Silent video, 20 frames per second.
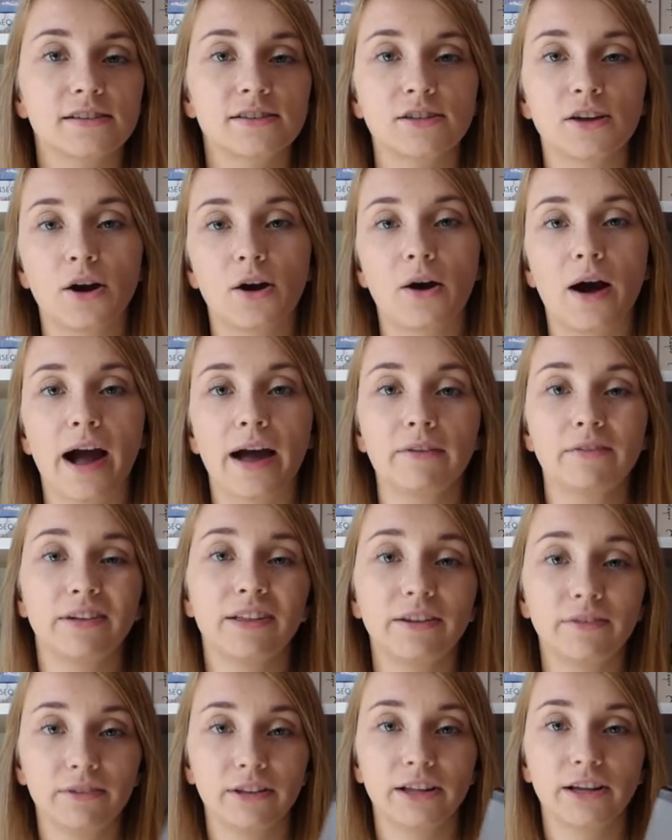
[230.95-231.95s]
So I
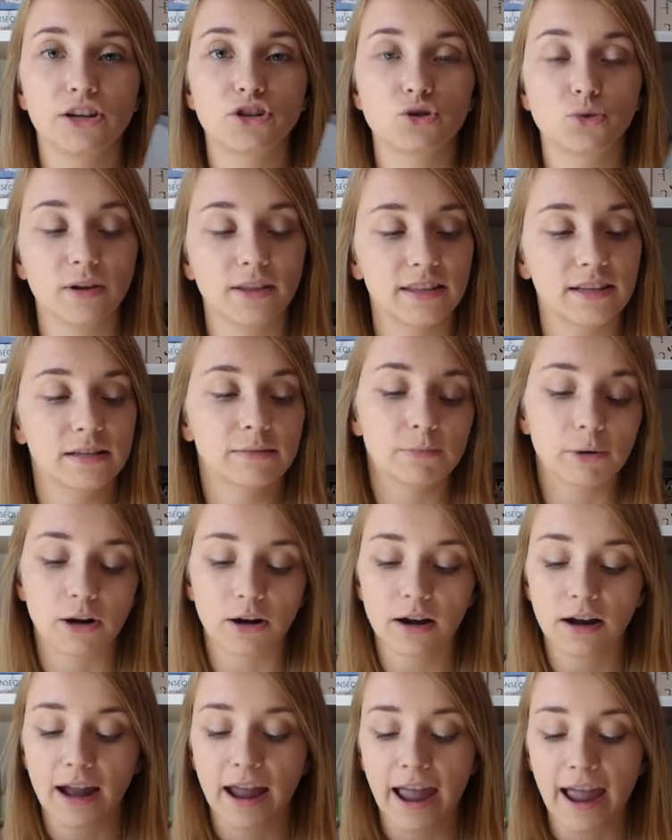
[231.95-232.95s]
really, really enjoyed this
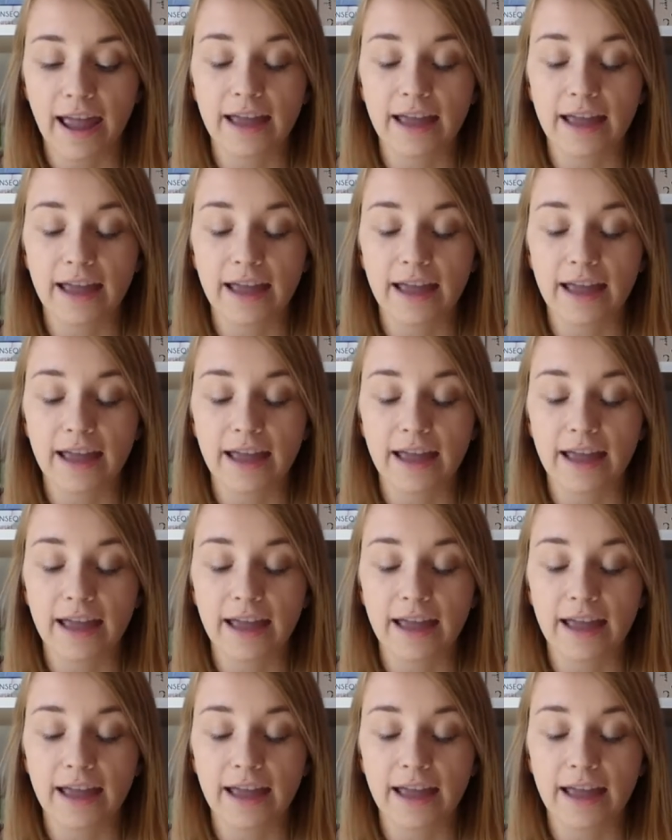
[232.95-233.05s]
book.